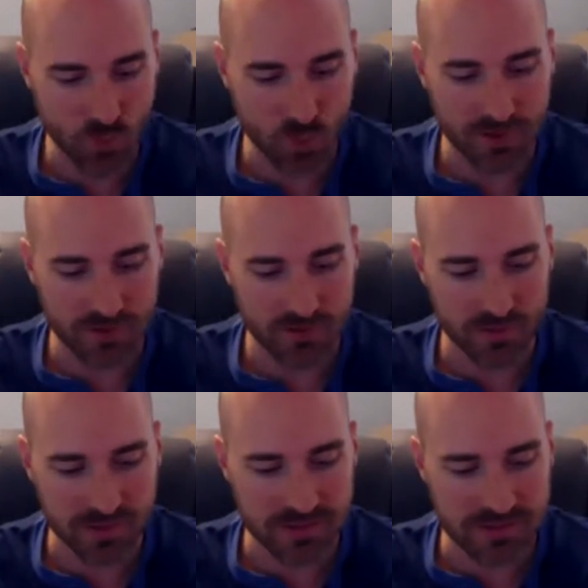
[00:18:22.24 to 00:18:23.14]
one
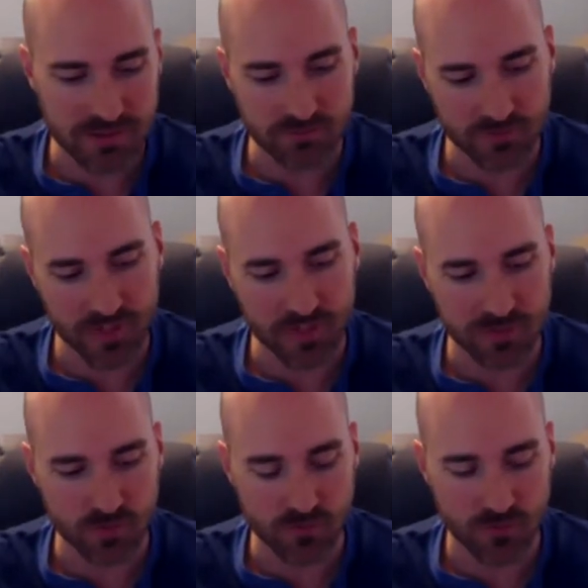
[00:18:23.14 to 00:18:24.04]
other idea for that.
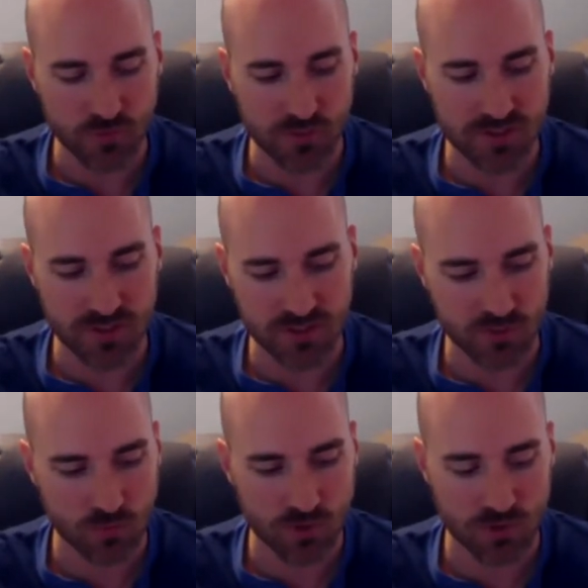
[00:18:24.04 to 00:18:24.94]
So if you decide
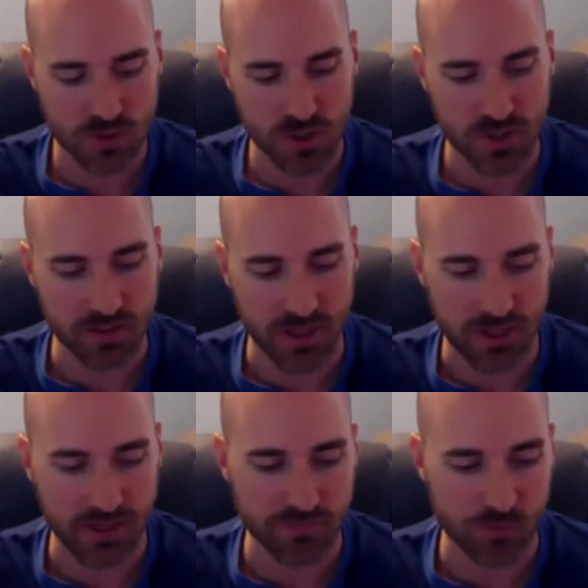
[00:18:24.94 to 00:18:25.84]
you wanted to try
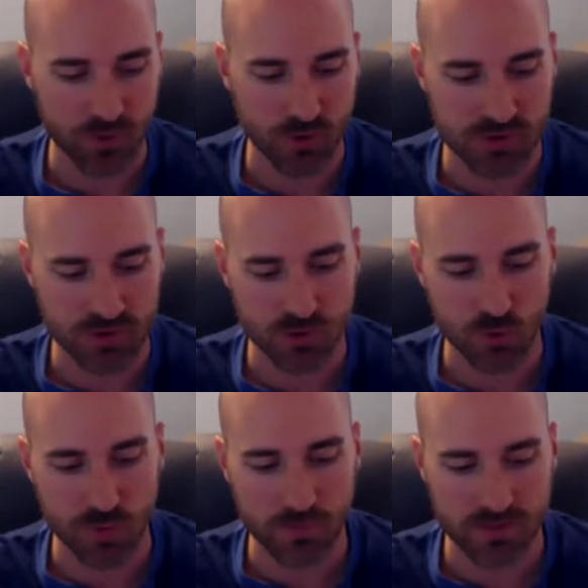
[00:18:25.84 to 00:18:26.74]
not having prices on your
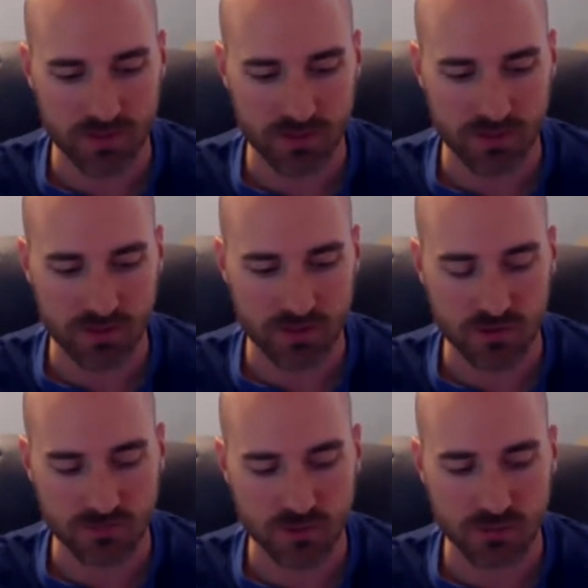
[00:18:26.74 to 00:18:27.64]
website, then you
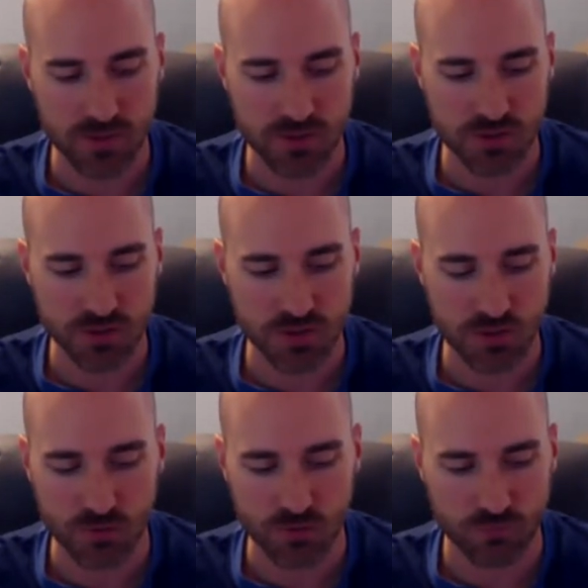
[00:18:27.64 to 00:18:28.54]
have to make sure that
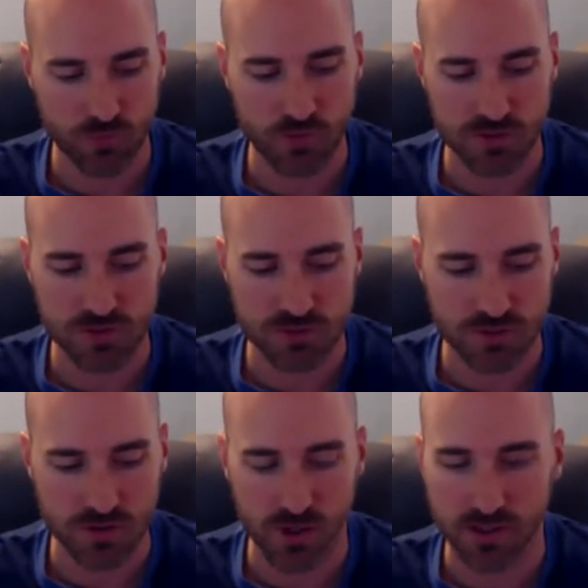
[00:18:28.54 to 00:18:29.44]
you're focused
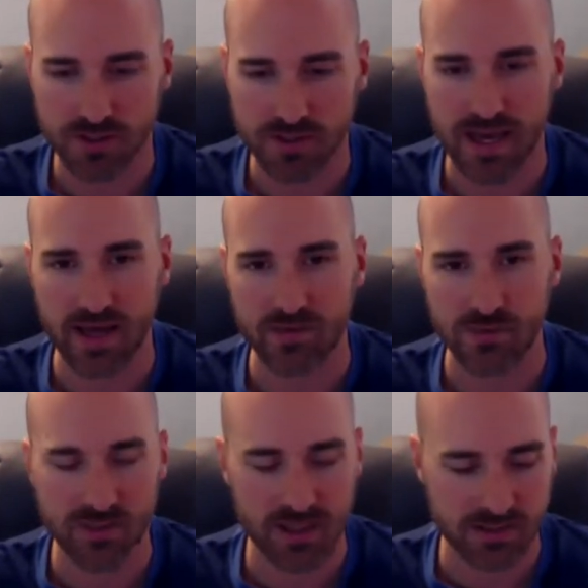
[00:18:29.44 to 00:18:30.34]
on
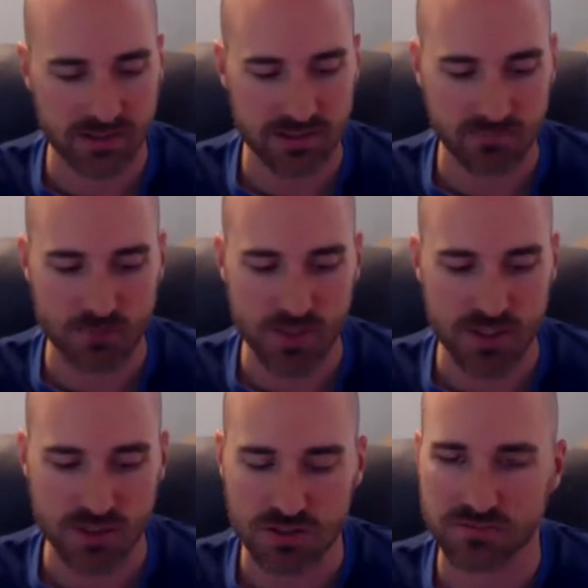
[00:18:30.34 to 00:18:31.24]
gathering that lead
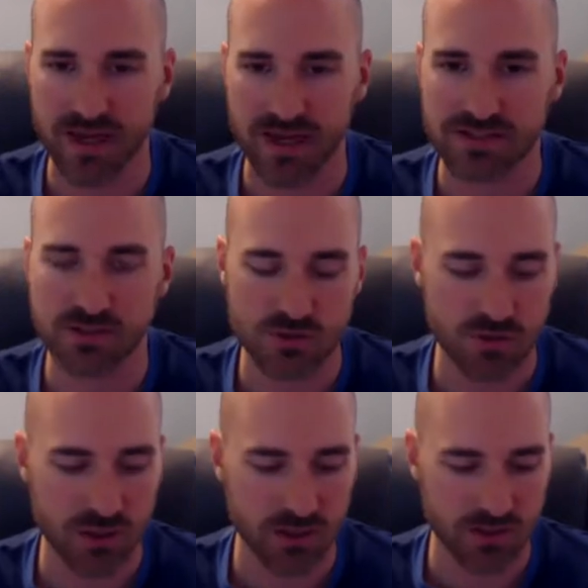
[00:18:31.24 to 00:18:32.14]
information as fast as you
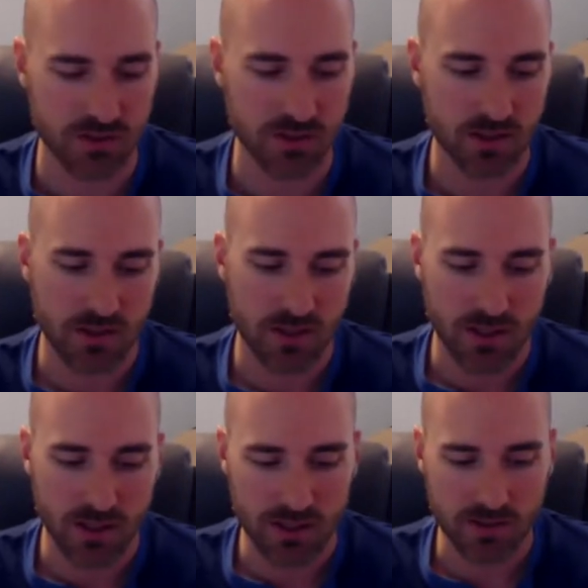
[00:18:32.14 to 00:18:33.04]
can.
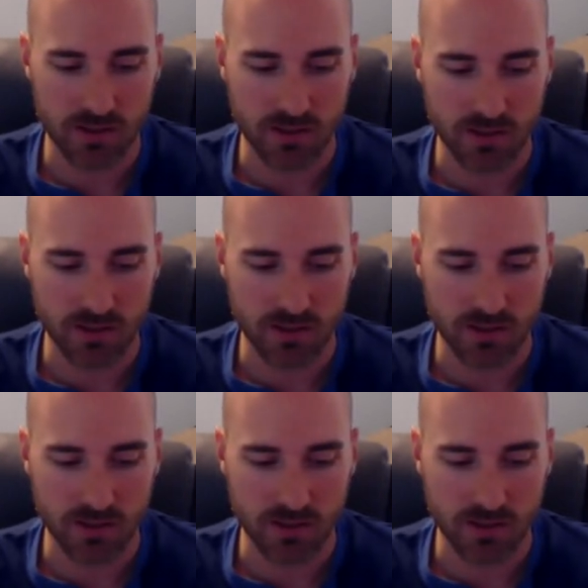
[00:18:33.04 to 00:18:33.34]
And